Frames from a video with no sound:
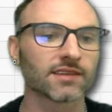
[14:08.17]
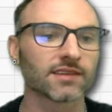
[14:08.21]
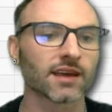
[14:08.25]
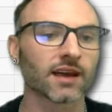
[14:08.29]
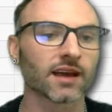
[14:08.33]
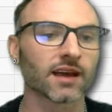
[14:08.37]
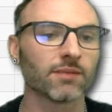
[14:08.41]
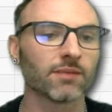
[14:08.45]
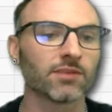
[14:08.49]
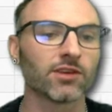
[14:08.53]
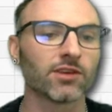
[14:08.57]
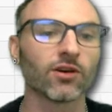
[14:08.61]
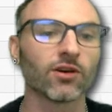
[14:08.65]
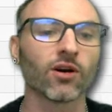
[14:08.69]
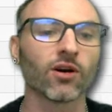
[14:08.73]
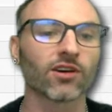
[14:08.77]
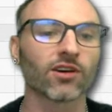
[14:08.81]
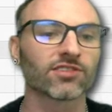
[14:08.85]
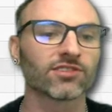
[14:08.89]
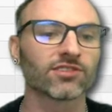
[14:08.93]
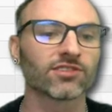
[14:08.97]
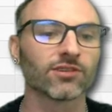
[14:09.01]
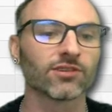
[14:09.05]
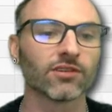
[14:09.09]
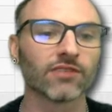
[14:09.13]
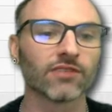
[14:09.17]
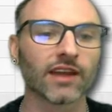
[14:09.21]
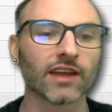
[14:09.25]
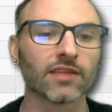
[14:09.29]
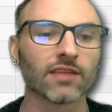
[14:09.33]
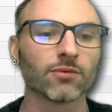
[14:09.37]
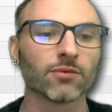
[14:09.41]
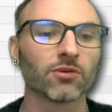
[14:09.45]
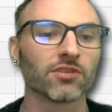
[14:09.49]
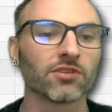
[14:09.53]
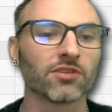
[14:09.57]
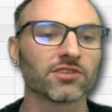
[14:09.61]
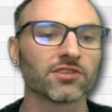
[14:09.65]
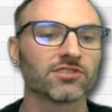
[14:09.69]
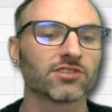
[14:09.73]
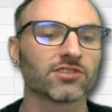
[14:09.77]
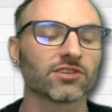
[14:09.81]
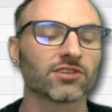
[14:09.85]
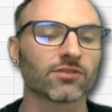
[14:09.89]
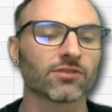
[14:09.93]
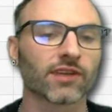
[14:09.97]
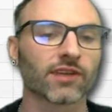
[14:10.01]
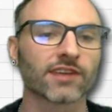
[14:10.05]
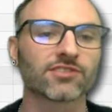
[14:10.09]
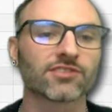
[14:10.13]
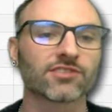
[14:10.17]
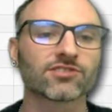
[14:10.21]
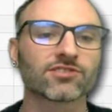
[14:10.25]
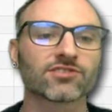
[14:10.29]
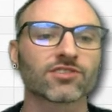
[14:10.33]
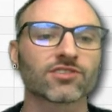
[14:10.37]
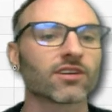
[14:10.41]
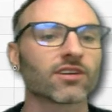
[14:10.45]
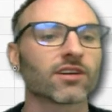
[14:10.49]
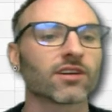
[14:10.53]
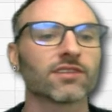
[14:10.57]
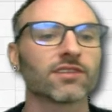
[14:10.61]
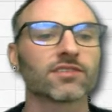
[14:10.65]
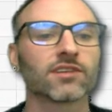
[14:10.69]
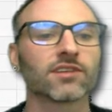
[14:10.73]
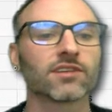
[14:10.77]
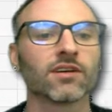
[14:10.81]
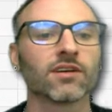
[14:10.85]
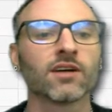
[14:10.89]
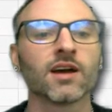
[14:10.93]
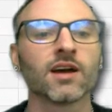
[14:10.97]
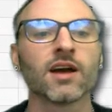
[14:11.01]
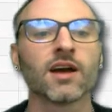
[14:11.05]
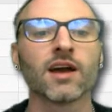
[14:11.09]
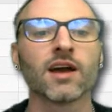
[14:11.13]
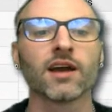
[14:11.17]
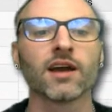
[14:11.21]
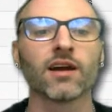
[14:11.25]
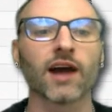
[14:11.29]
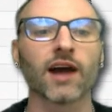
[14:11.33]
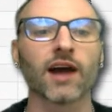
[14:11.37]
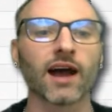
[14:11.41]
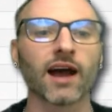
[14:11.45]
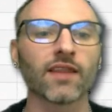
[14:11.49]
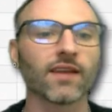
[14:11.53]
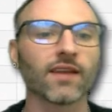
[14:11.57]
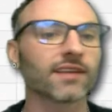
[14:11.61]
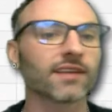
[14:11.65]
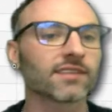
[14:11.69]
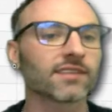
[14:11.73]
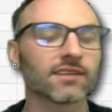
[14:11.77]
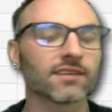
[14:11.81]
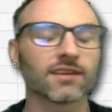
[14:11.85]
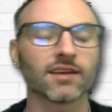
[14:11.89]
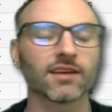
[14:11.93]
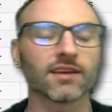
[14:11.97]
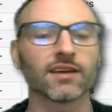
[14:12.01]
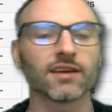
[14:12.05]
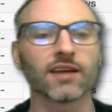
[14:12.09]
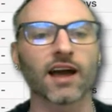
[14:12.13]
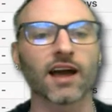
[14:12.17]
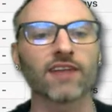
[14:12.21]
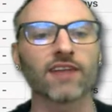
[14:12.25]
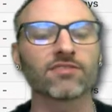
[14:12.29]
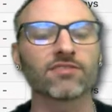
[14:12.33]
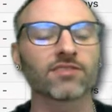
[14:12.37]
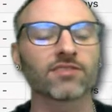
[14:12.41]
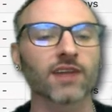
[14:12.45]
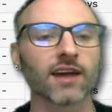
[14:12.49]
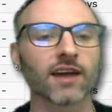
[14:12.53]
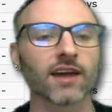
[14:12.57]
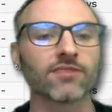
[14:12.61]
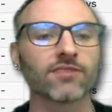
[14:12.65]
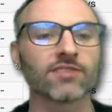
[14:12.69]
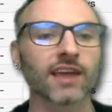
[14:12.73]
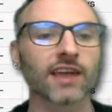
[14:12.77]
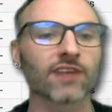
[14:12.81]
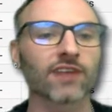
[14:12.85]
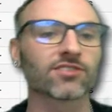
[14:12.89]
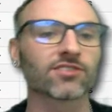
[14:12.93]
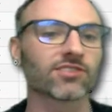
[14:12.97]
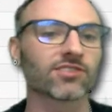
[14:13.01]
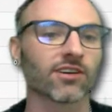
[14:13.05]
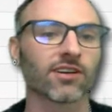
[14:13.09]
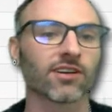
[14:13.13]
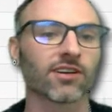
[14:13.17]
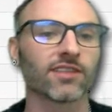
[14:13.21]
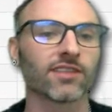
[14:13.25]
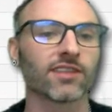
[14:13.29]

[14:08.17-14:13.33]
um, you know are still available that you can register. And so, you know, I like to. I've I've now started